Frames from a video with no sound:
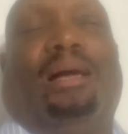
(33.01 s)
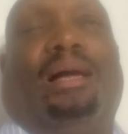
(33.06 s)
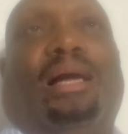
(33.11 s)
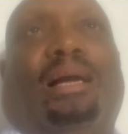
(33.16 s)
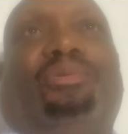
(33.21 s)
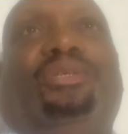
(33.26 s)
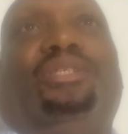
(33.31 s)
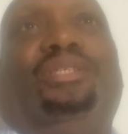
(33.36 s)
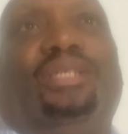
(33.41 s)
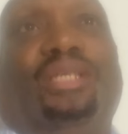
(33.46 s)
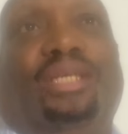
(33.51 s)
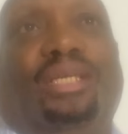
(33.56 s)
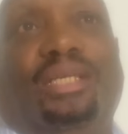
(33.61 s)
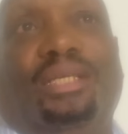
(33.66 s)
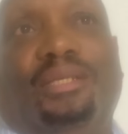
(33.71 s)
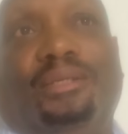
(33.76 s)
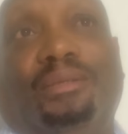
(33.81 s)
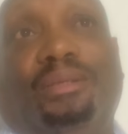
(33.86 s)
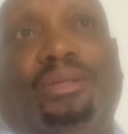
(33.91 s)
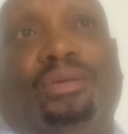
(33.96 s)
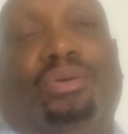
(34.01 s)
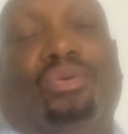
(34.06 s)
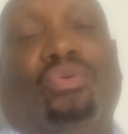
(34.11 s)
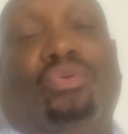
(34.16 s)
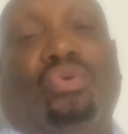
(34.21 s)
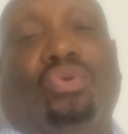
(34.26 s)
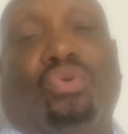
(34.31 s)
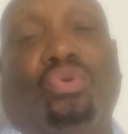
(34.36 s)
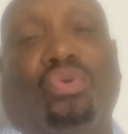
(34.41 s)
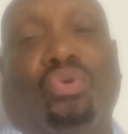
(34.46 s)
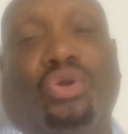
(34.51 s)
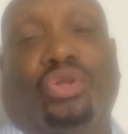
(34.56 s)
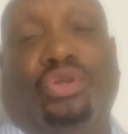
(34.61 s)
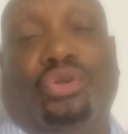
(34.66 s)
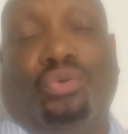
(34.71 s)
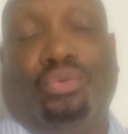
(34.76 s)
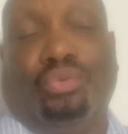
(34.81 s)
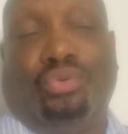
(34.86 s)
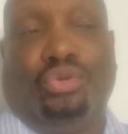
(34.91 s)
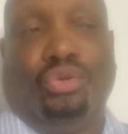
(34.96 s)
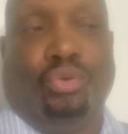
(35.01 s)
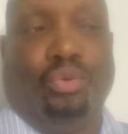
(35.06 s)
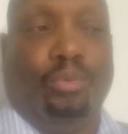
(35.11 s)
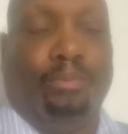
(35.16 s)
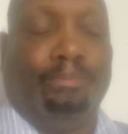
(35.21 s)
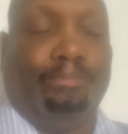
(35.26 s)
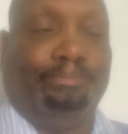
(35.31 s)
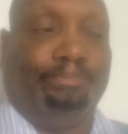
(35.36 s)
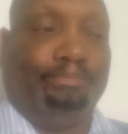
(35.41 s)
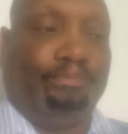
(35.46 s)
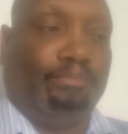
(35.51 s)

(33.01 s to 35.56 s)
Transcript: I'm seeing on YouTube,